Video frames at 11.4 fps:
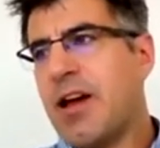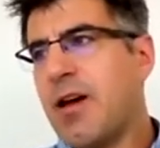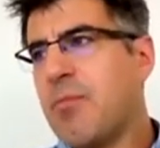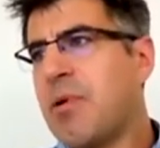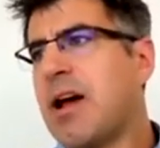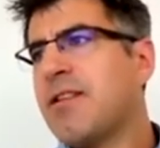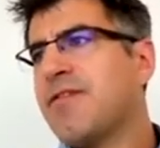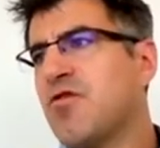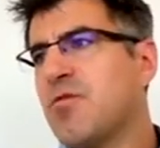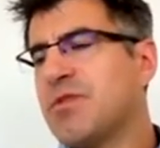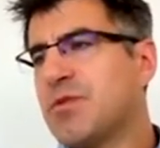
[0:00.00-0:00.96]
uh,
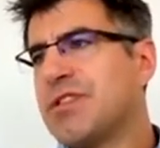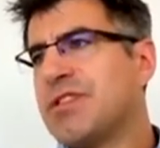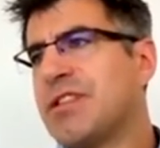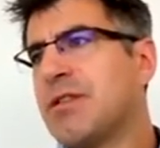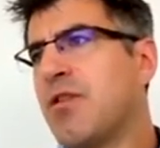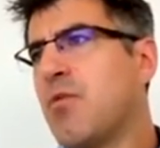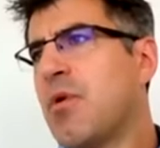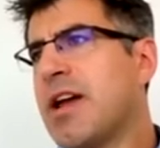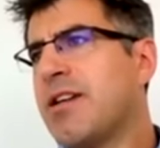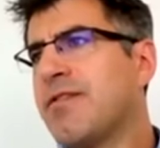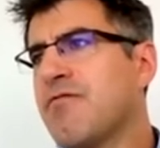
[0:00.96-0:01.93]
platforms was a, a,
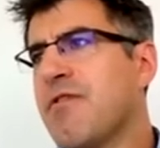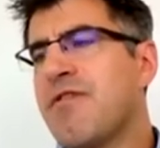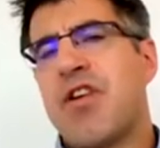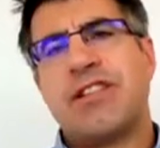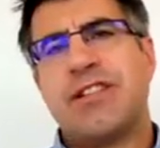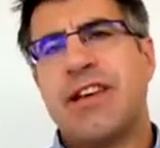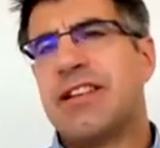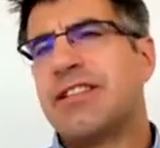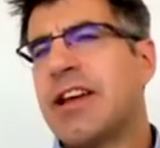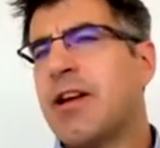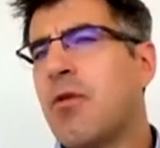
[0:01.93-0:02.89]
way of reversing
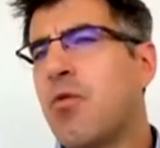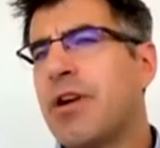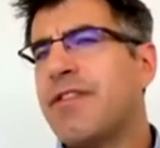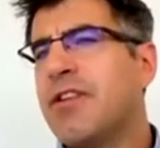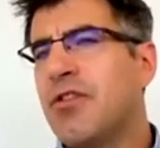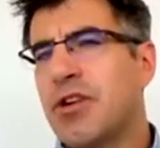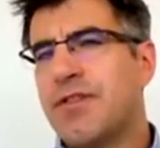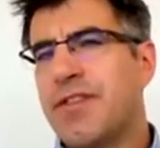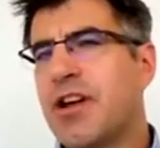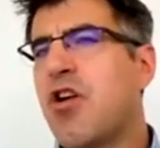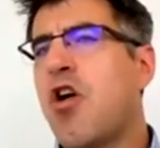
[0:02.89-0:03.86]
that, saying, what if you
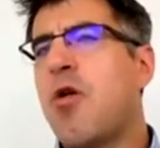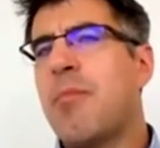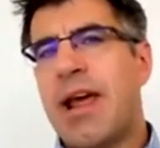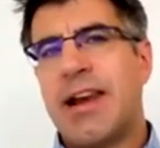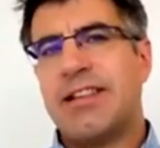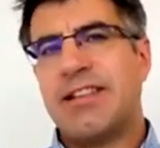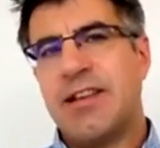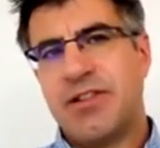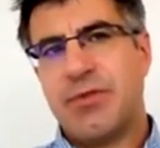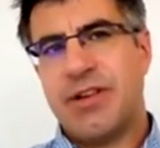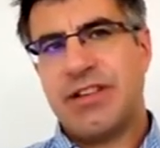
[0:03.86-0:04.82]
looked for
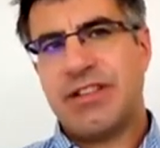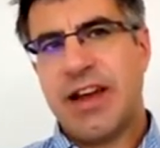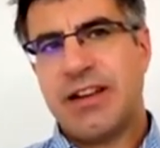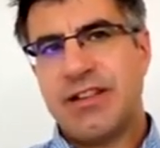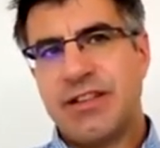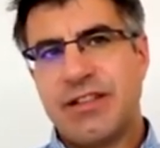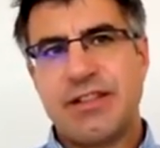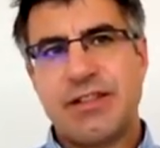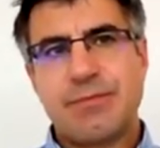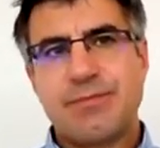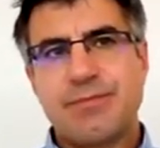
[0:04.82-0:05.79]
commonality between
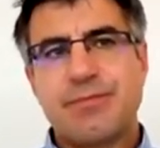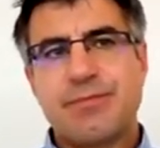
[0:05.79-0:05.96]
sectors?